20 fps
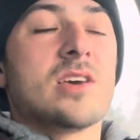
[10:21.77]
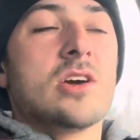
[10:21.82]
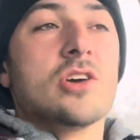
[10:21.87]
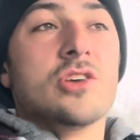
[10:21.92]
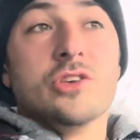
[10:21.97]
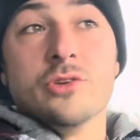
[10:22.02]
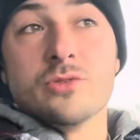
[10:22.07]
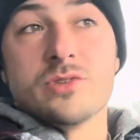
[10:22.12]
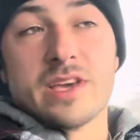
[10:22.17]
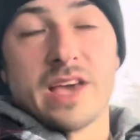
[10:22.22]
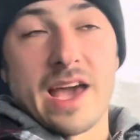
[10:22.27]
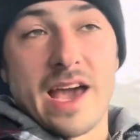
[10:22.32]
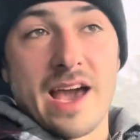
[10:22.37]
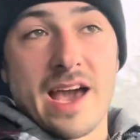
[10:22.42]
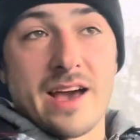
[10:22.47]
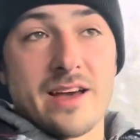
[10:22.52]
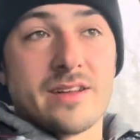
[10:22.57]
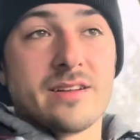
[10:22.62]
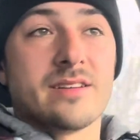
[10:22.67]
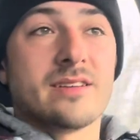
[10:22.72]
you
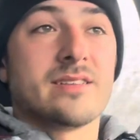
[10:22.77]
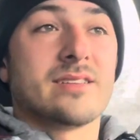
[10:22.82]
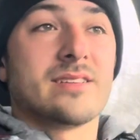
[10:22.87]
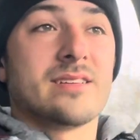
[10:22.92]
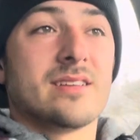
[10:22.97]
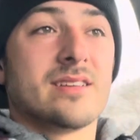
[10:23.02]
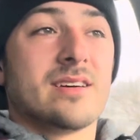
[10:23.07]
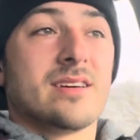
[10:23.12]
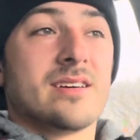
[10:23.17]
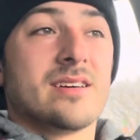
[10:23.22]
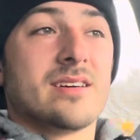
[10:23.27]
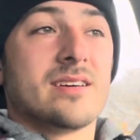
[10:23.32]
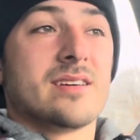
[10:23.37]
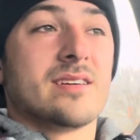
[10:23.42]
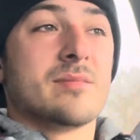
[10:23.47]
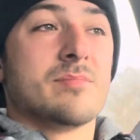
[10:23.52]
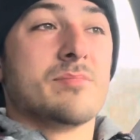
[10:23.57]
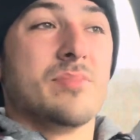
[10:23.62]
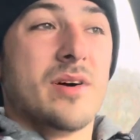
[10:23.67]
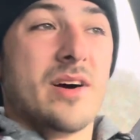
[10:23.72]

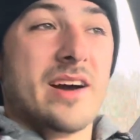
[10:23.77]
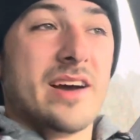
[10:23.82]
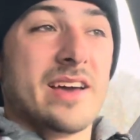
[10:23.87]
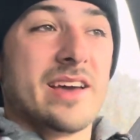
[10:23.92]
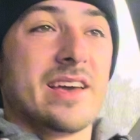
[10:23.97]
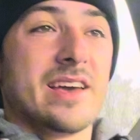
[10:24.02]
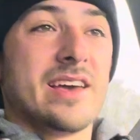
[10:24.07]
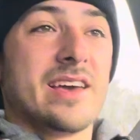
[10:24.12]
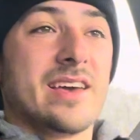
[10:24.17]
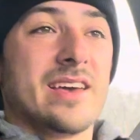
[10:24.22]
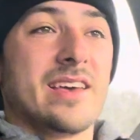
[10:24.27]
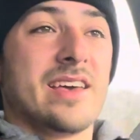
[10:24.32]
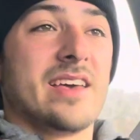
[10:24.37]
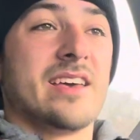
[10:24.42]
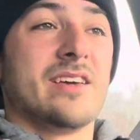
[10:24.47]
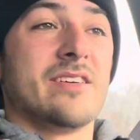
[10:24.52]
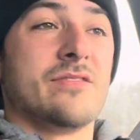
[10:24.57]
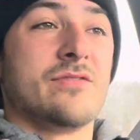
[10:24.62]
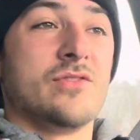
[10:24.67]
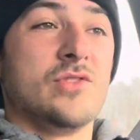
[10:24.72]
can, but
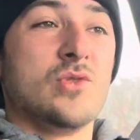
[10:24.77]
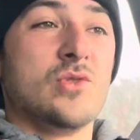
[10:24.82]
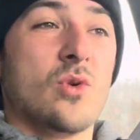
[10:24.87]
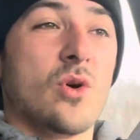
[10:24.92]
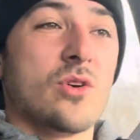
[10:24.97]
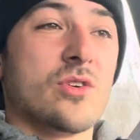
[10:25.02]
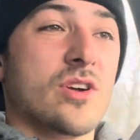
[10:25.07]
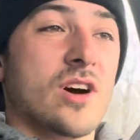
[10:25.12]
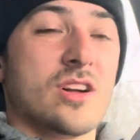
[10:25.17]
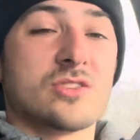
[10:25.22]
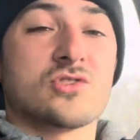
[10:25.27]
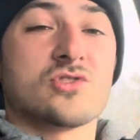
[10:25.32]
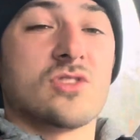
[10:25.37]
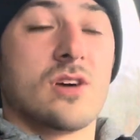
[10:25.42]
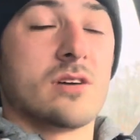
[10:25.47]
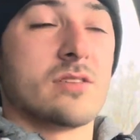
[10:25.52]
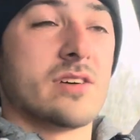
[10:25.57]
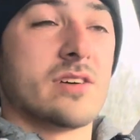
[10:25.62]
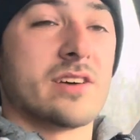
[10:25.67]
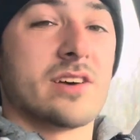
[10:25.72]
if you are not
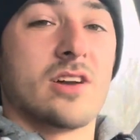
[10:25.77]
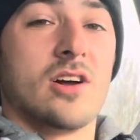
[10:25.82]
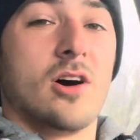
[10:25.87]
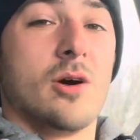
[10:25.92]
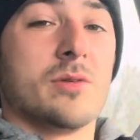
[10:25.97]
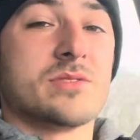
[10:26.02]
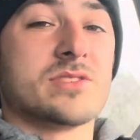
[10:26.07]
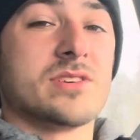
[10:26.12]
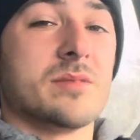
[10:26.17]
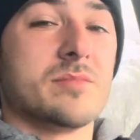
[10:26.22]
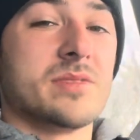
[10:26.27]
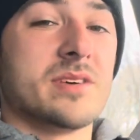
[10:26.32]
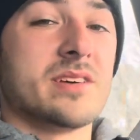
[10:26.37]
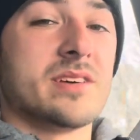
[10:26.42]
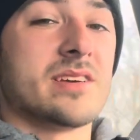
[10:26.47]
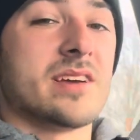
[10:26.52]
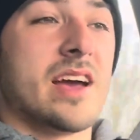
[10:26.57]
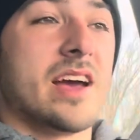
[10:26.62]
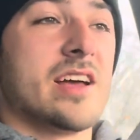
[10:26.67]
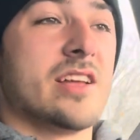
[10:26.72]
struggling at all with
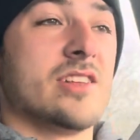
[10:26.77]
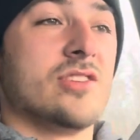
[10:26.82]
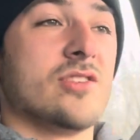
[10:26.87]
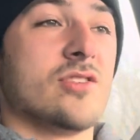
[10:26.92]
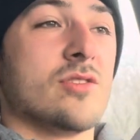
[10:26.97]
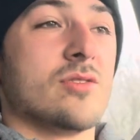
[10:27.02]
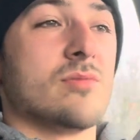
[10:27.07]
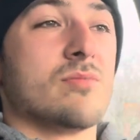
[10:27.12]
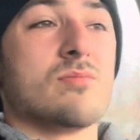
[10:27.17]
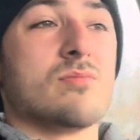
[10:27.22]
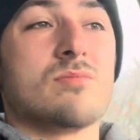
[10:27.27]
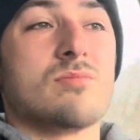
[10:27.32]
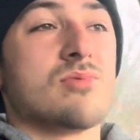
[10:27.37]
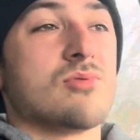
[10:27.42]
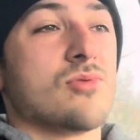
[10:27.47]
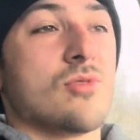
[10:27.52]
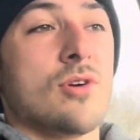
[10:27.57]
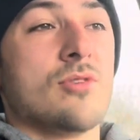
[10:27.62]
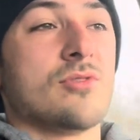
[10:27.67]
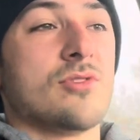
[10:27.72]
something and you're
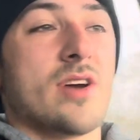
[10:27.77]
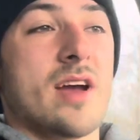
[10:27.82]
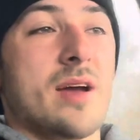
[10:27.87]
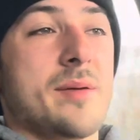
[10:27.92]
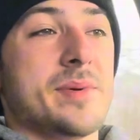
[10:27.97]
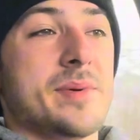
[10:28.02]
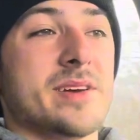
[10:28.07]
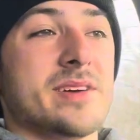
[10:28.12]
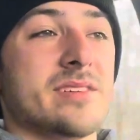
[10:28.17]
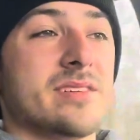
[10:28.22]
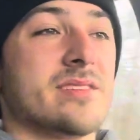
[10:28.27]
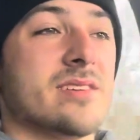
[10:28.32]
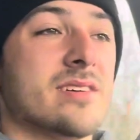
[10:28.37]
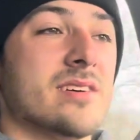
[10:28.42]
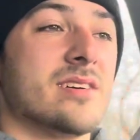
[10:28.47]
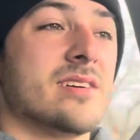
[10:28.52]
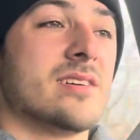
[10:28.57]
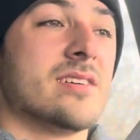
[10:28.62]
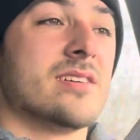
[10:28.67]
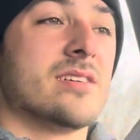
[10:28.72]
programming
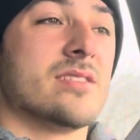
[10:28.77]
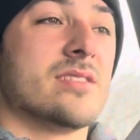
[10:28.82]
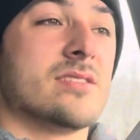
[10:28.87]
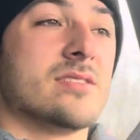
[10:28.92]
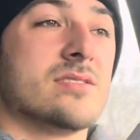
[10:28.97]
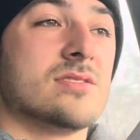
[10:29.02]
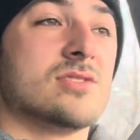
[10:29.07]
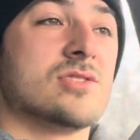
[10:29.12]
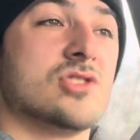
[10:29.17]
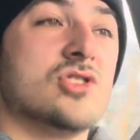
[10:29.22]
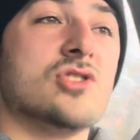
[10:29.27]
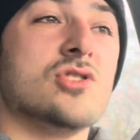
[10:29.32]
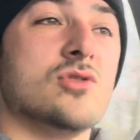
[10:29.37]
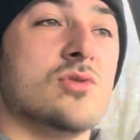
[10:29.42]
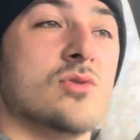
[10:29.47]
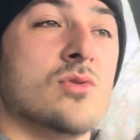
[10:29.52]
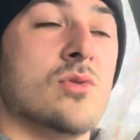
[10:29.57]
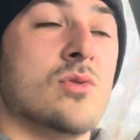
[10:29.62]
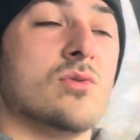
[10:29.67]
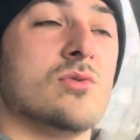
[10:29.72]

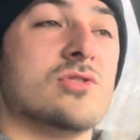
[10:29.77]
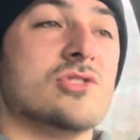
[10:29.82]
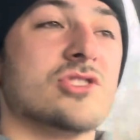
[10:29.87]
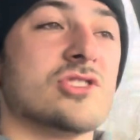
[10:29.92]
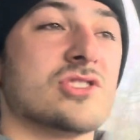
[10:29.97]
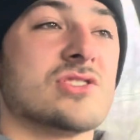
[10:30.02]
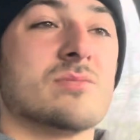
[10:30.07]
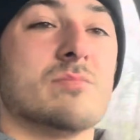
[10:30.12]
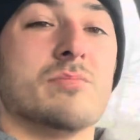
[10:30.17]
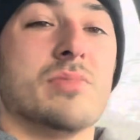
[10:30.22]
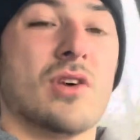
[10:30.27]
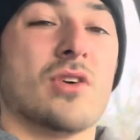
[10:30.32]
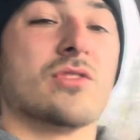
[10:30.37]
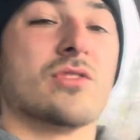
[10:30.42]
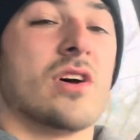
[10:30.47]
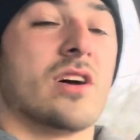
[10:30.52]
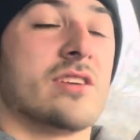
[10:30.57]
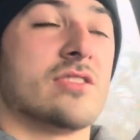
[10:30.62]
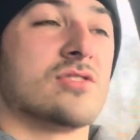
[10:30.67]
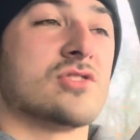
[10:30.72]
to just
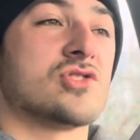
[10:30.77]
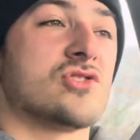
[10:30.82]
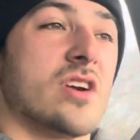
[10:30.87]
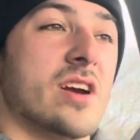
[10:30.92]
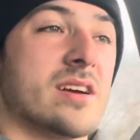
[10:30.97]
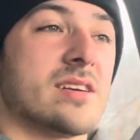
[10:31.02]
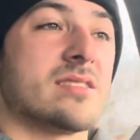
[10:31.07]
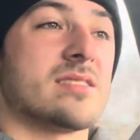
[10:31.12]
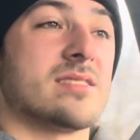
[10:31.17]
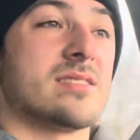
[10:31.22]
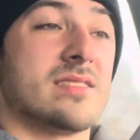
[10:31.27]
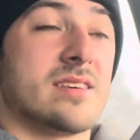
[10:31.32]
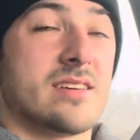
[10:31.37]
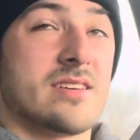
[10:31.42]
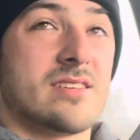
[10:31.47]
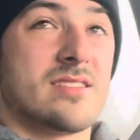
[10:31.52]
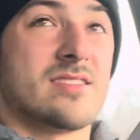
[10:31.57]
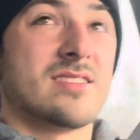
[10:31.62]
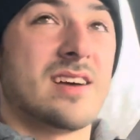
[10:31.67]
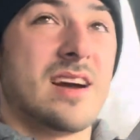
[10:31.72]
build on your strength
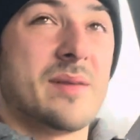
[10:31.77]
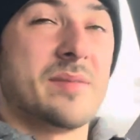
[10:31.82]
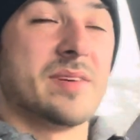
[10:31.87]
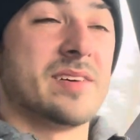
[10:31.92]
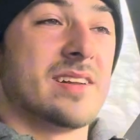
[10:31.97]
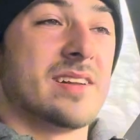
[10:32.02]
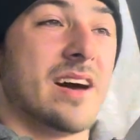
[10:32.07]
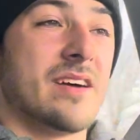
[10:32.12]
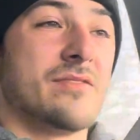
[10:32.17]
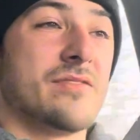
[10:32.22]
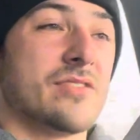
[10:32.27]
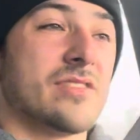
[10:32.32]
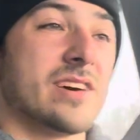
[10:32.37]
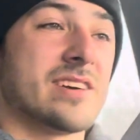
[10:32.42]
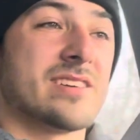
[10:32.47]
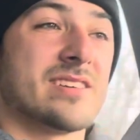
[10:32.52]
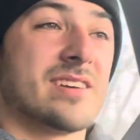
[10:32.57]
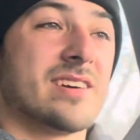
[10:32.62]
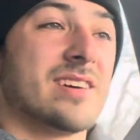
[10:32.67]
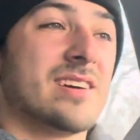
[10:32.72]
there, I mean, I feel
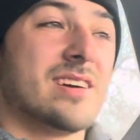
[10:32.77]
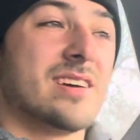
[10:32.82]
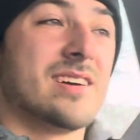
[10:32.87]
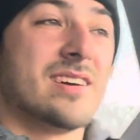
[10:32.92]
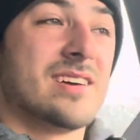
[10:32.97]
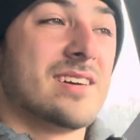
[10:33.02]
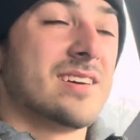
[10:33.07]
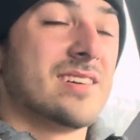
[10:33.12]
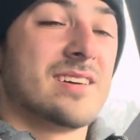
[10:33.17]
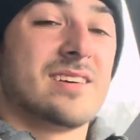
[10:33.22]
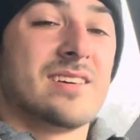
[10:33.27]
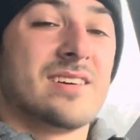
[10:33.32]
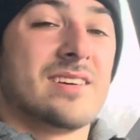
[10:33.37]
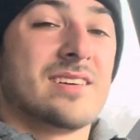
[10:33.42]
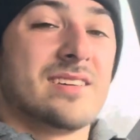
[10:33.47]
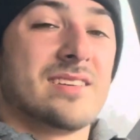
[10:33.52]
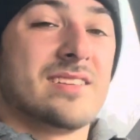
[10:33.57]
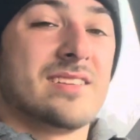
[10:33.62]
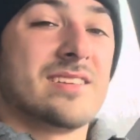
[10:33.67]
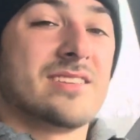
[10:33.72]
like
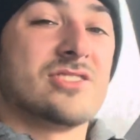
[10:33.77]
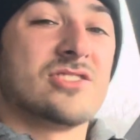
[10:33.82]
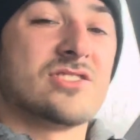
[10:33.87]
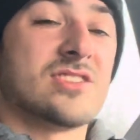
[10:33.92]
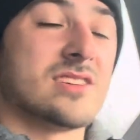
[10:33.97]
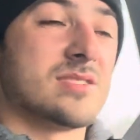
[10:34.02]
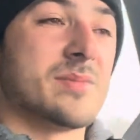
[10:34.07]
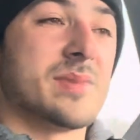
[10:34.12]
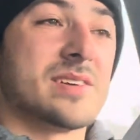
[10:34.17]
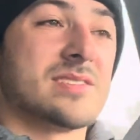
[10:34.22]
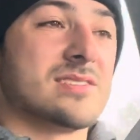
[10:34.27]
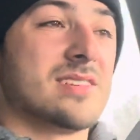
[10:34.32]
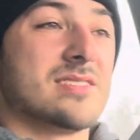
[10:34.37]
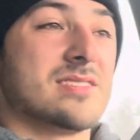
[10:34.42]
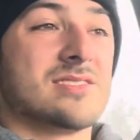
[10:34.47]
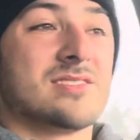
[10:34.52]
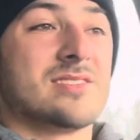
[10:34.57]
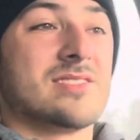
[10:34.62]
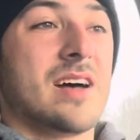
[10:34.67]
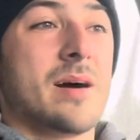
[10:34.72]
it just doesn't make
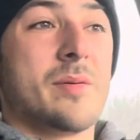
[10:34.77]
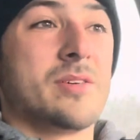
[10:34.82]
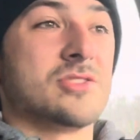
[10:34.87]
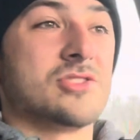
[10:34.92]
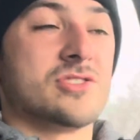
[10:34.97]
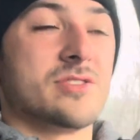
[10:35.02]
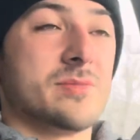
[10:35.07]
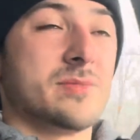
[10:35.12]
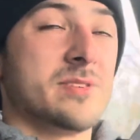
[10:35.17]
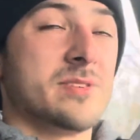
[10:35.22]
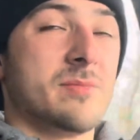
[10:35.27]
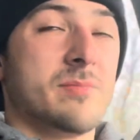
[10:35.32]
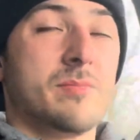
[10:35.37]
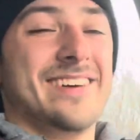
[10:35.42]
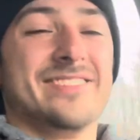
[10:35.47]
sense that much to me.